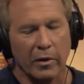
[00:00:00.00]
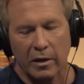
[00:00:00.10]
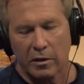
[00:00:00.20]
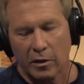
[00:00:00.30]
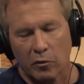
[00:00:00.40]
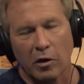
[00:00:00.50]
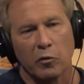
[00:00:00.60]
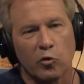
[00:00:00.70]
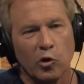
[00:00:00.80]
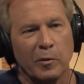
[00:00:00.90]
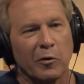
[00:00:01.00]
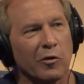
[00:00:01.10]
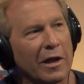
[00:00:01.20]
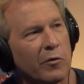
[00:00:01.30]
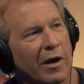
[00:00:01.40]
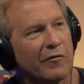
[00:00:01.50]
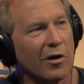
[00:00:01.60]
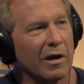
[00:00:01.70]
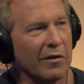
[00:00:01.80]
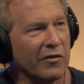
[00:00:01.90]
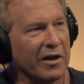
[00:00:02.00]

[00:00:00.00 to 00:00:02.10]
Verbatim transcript: wait, the Aruba, where like where I've gone on